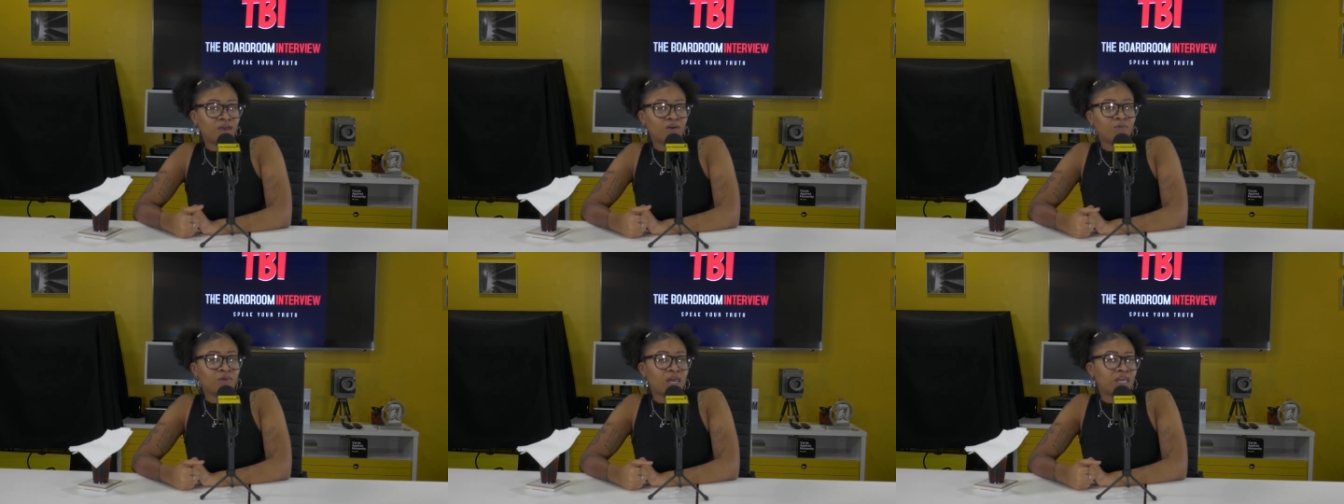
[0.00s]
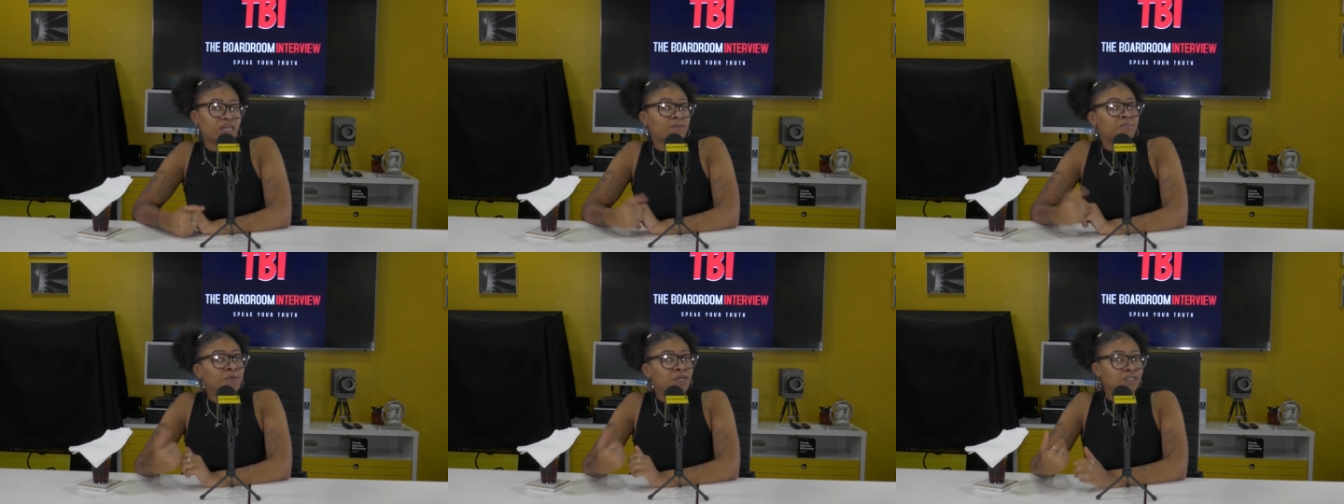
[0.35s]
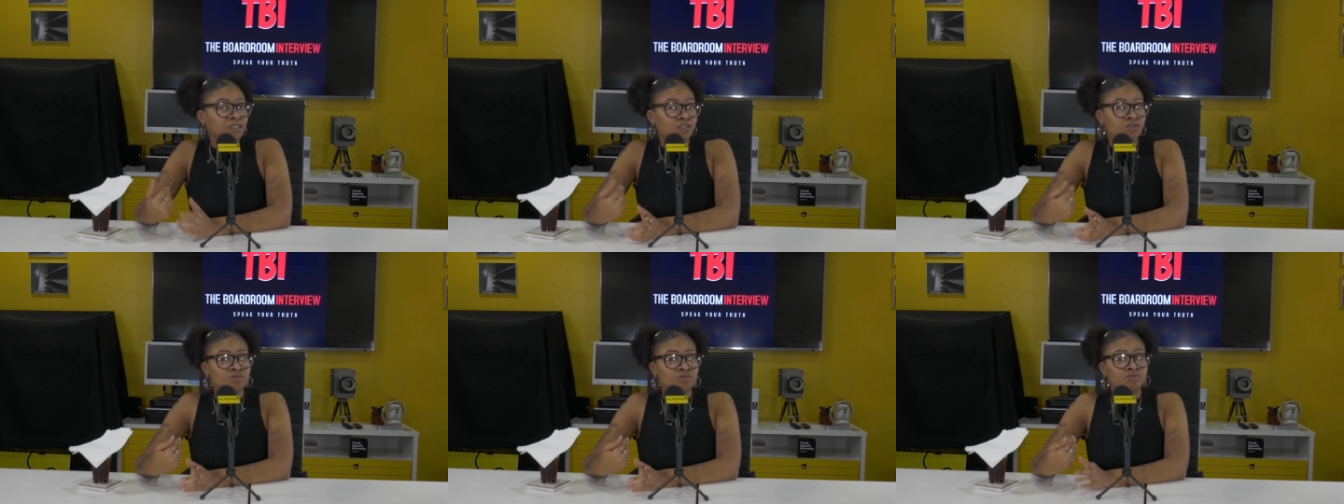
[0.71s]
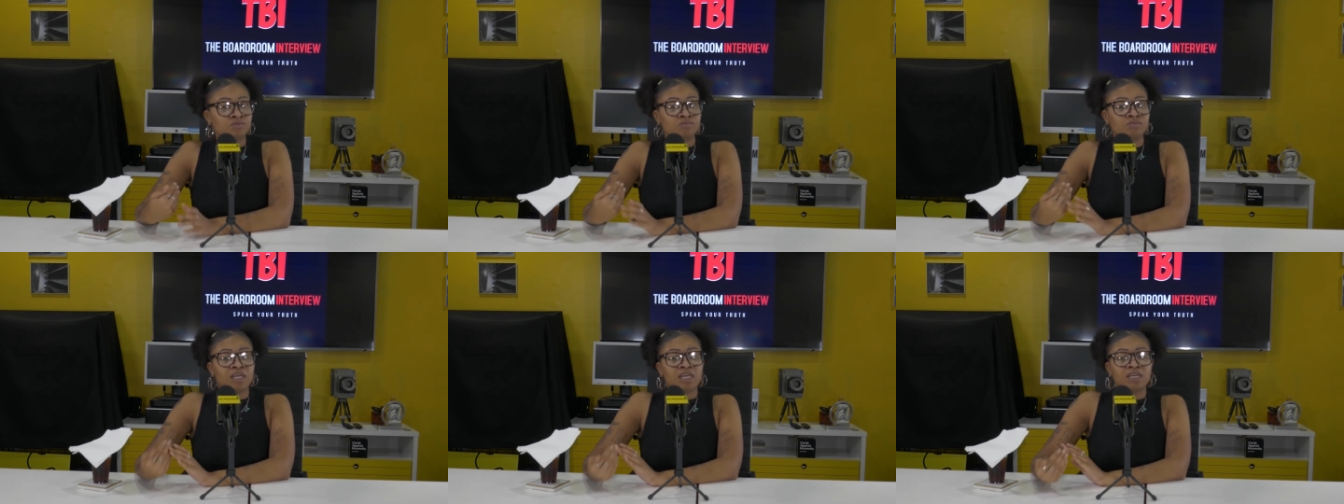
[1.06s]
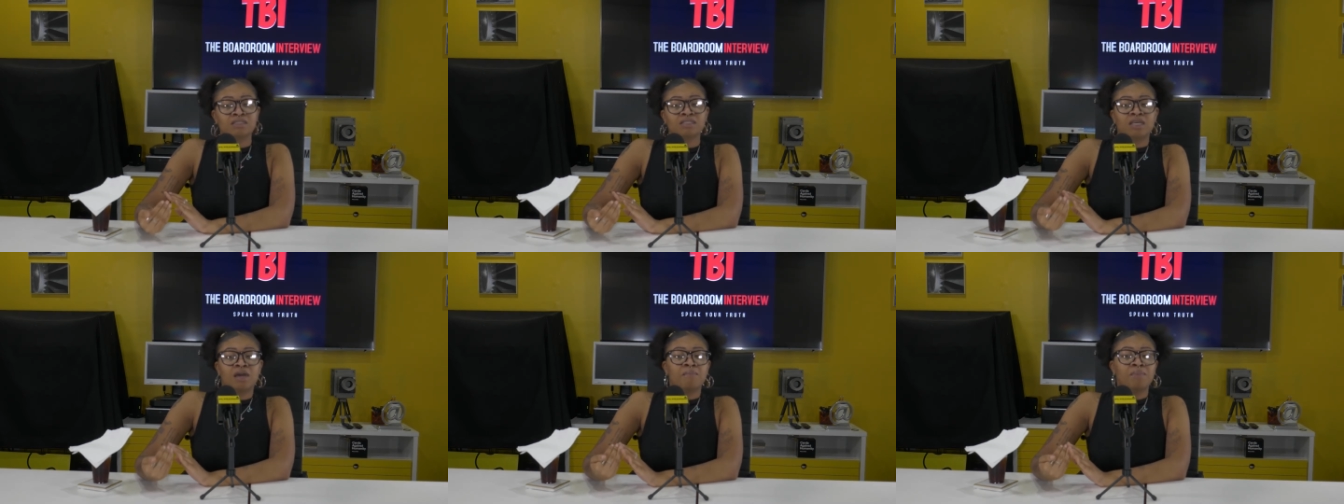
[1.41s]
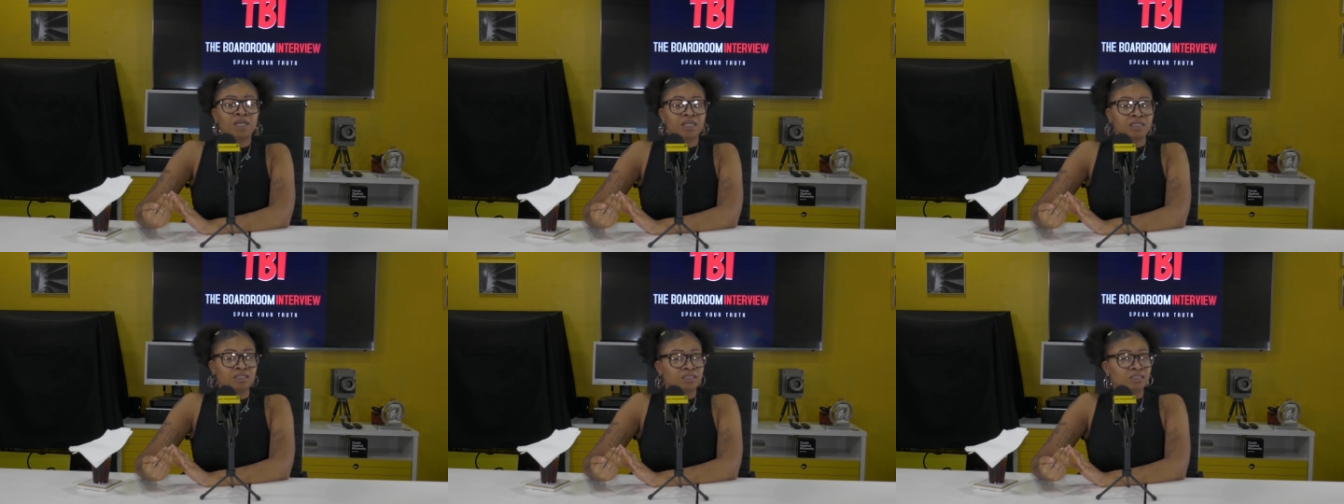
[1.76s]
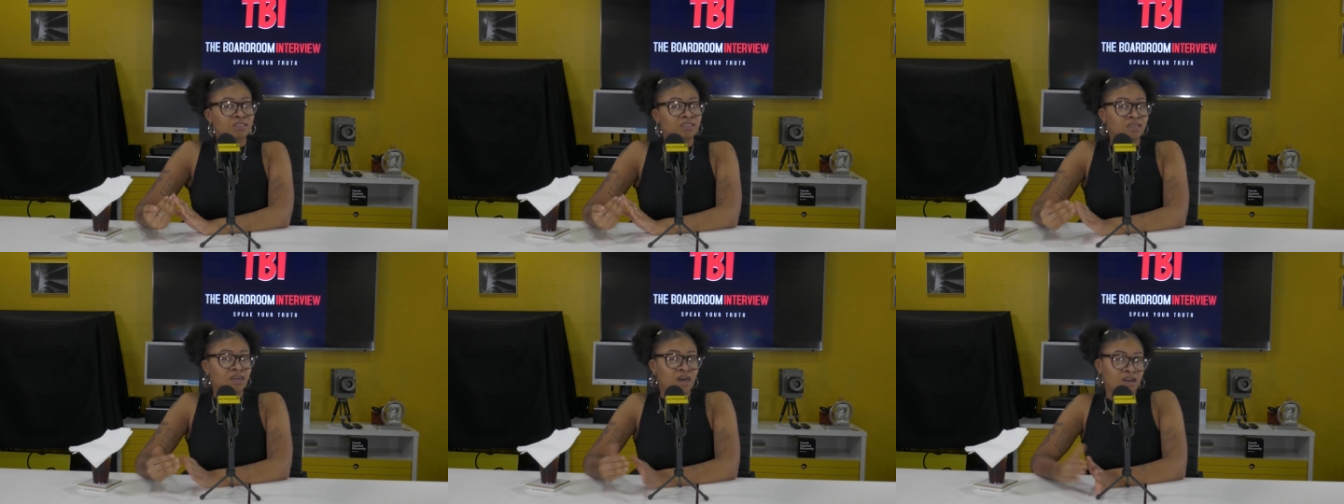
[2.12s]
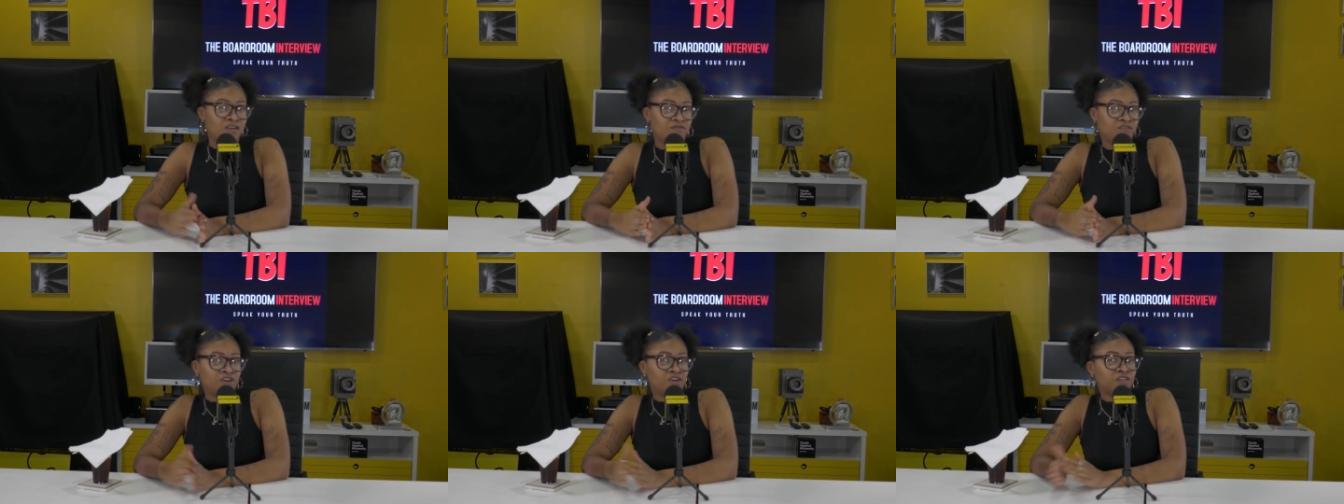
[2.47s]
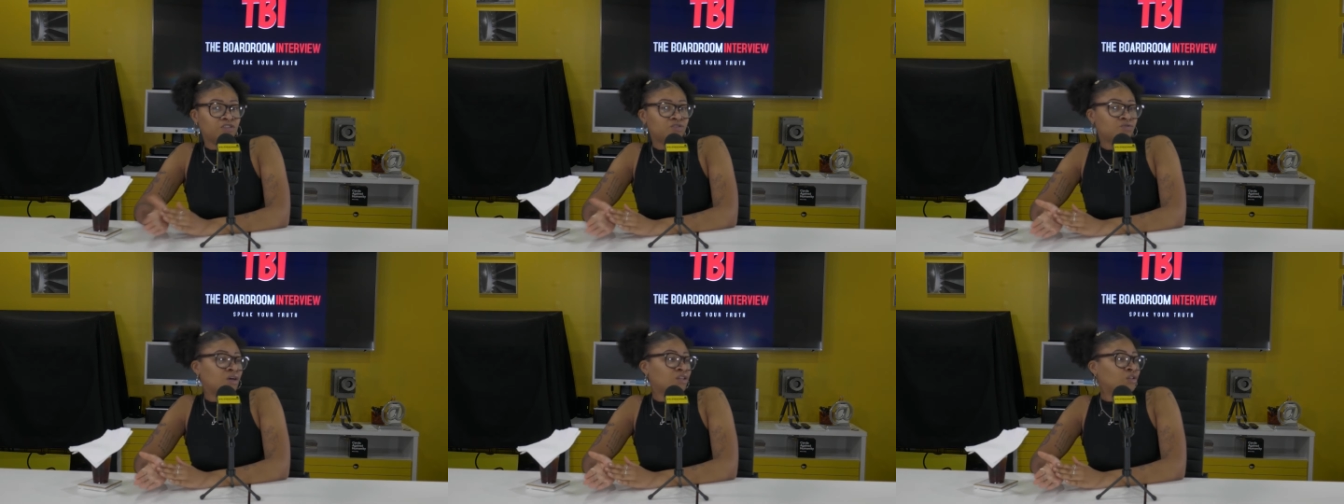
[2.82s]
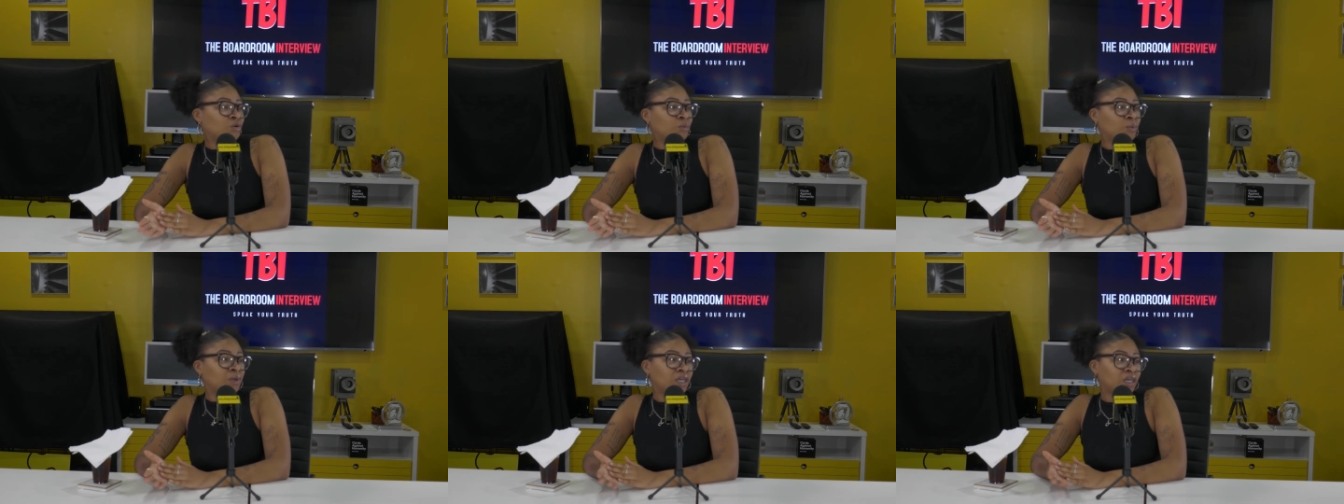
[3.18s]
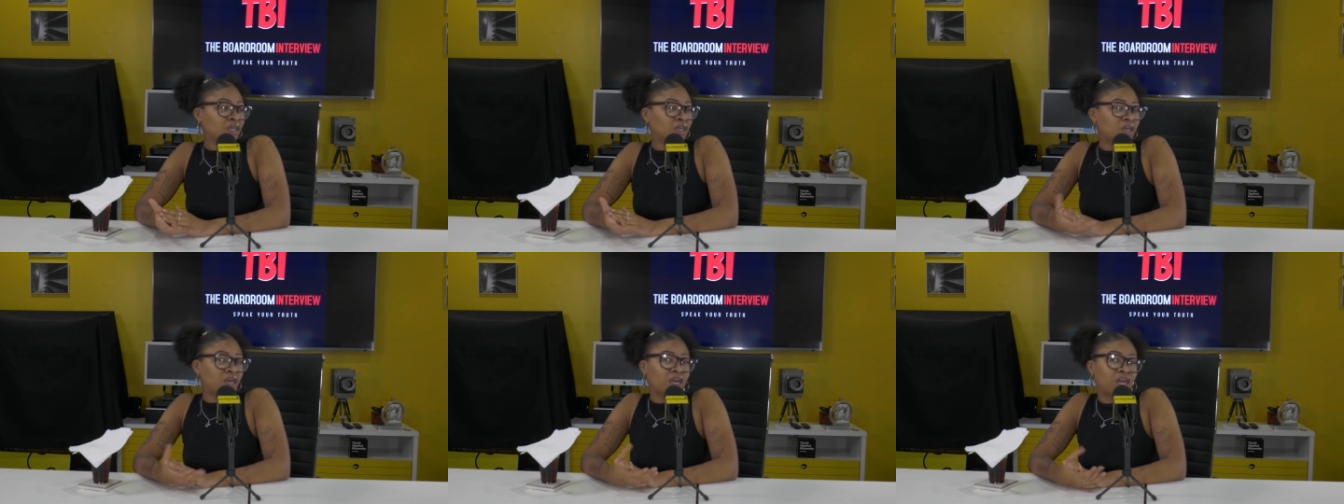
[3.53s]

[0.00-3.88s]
when I get booked to dance at places, it kind of varies throughout the week,